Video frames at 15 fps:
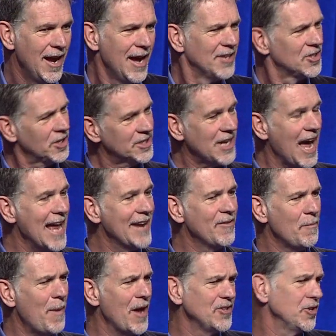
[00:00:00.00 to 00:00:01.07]
So it's kind of a
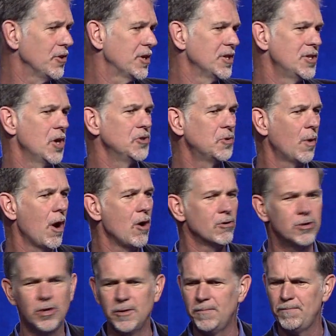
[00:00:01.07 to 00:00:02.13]
puzzle, because those are all
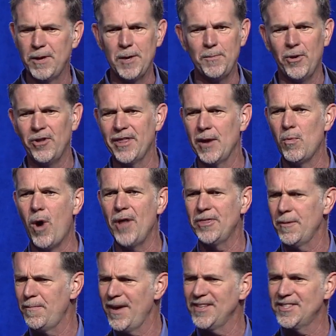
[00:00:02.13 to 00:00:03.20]
good people. They want
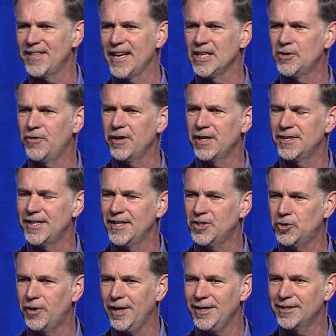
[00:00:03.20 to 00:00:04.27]
the best things for the
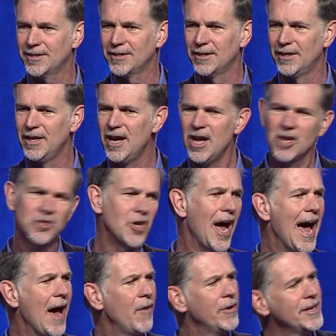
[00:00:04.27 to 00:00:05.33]
district. So
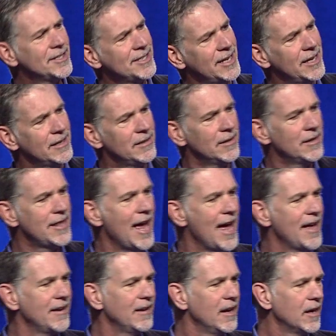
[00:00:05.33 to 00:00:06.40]
how is it
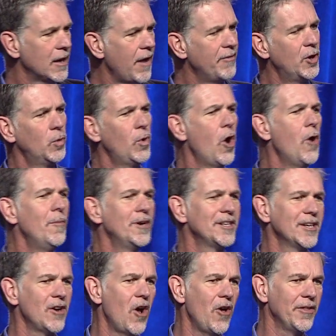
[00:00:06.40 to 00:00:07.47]
that Governor Romer
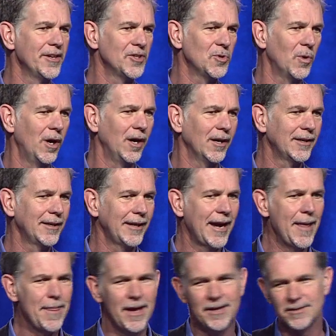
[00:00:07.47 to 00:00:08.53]
did all this work,
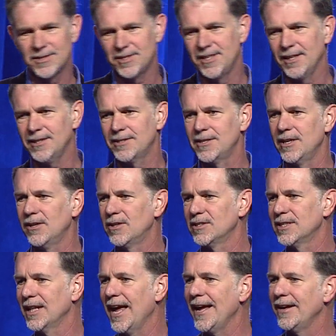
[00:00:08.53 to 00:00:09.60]
and then 6
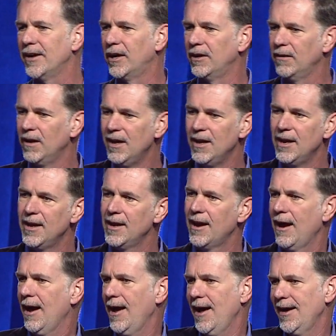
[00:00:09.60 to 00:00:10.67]
years later,
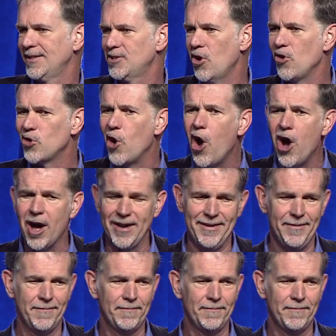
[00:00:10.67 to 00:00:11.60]
it's all gone?